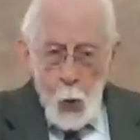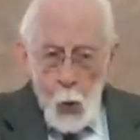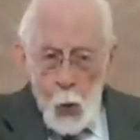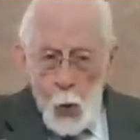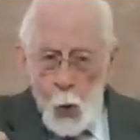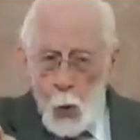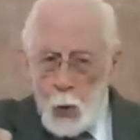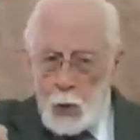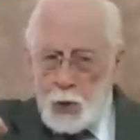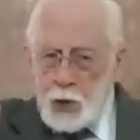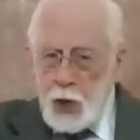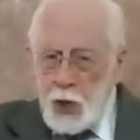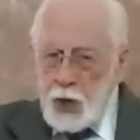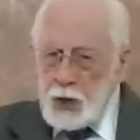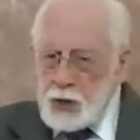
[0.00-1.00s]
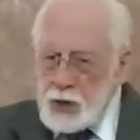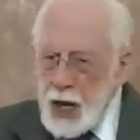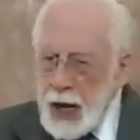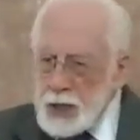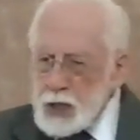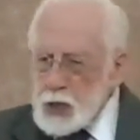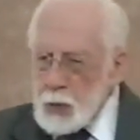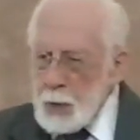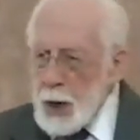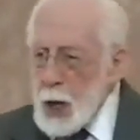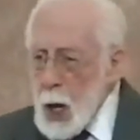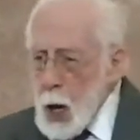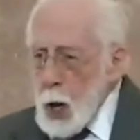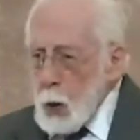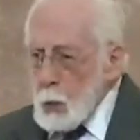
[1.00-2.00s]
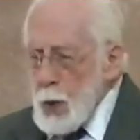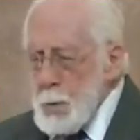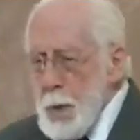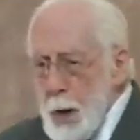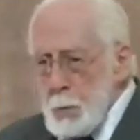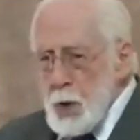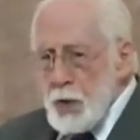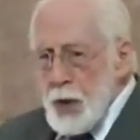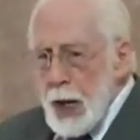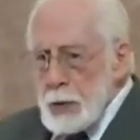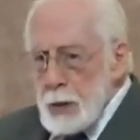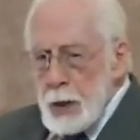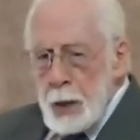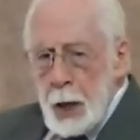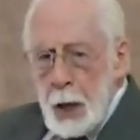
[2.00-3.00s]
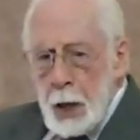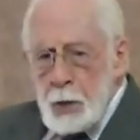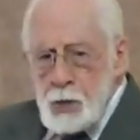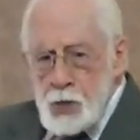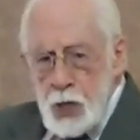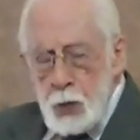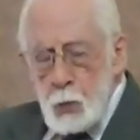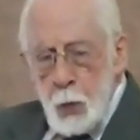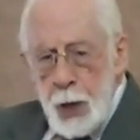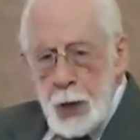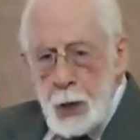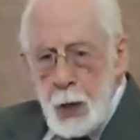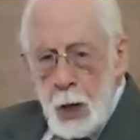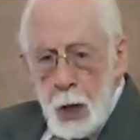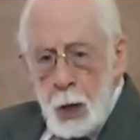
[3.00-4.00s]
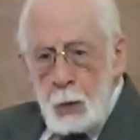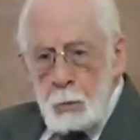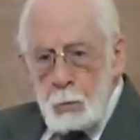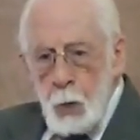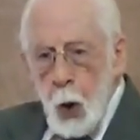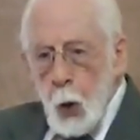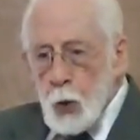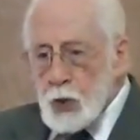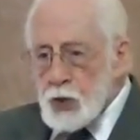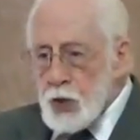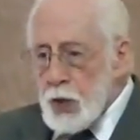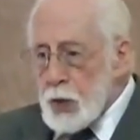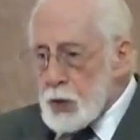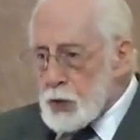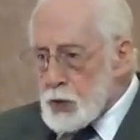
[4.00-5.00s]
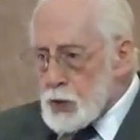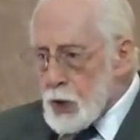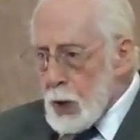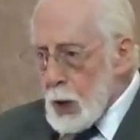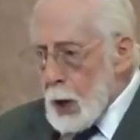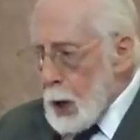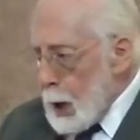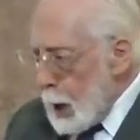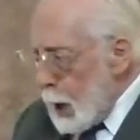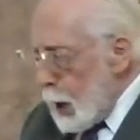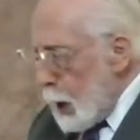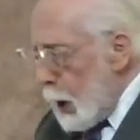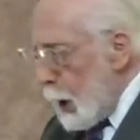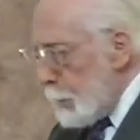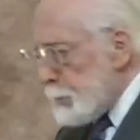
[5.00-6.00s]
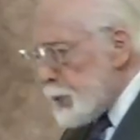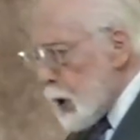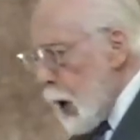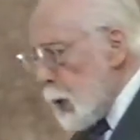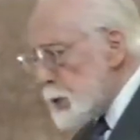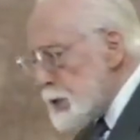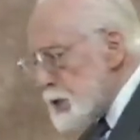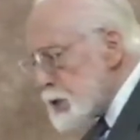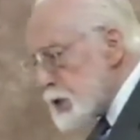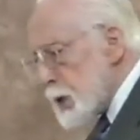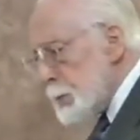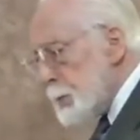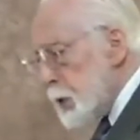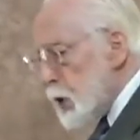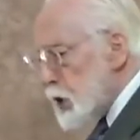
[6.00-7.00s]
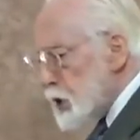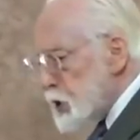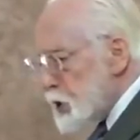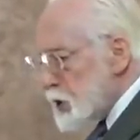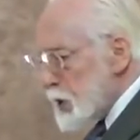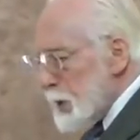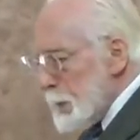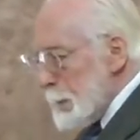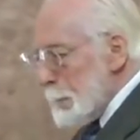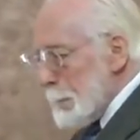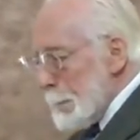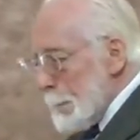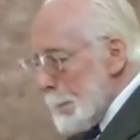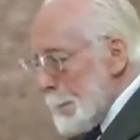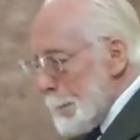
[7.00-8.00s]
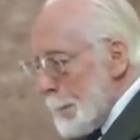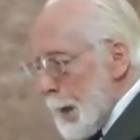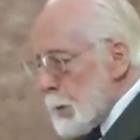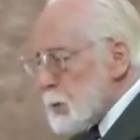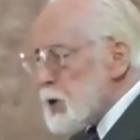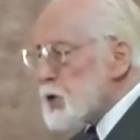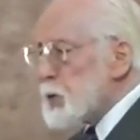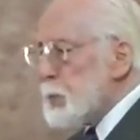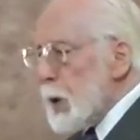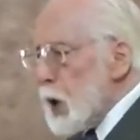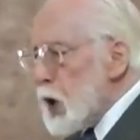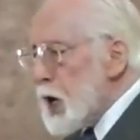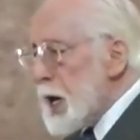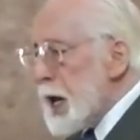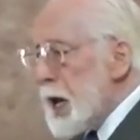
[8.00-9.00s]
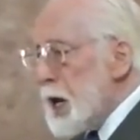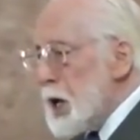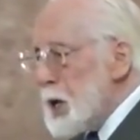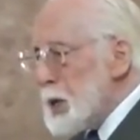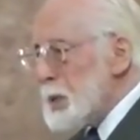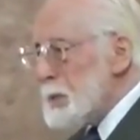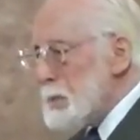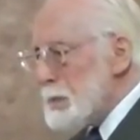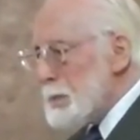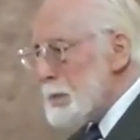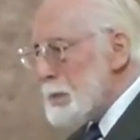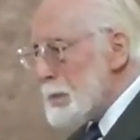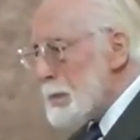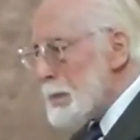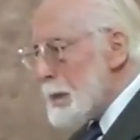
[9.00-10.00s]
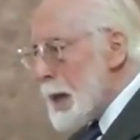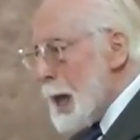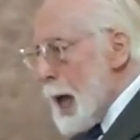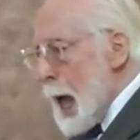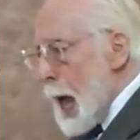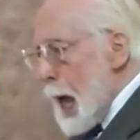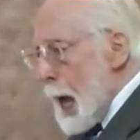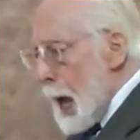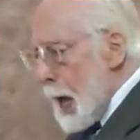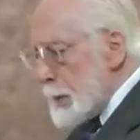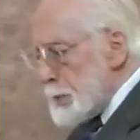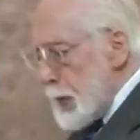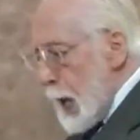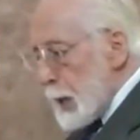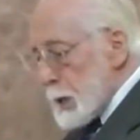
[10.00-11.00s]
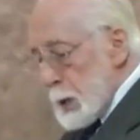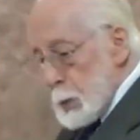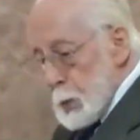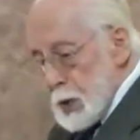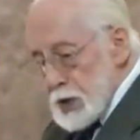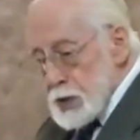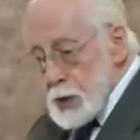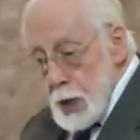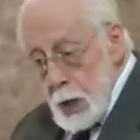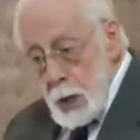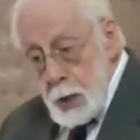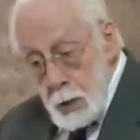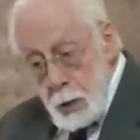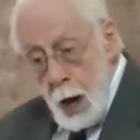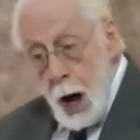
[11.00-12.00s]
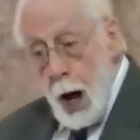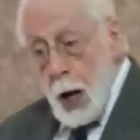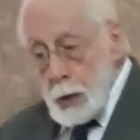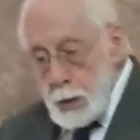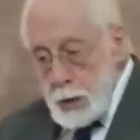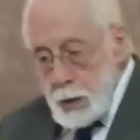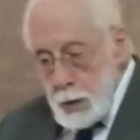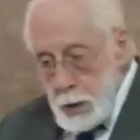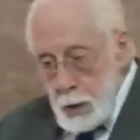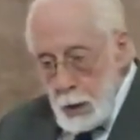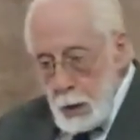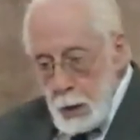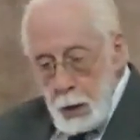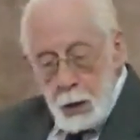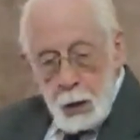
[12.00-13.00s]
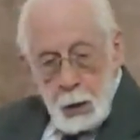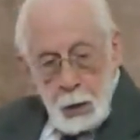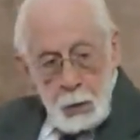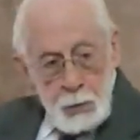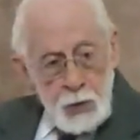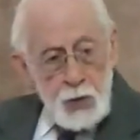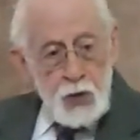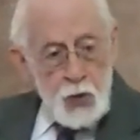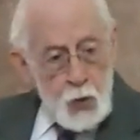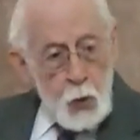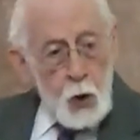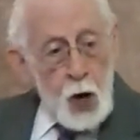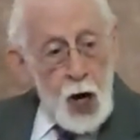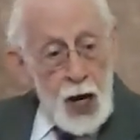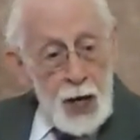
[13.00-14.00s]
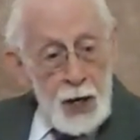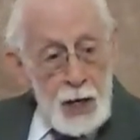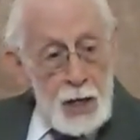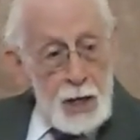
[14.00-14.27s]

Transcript: Old Testament. Remember that occasion when Moses approached a bush that was burning, and yet it was not destroyed?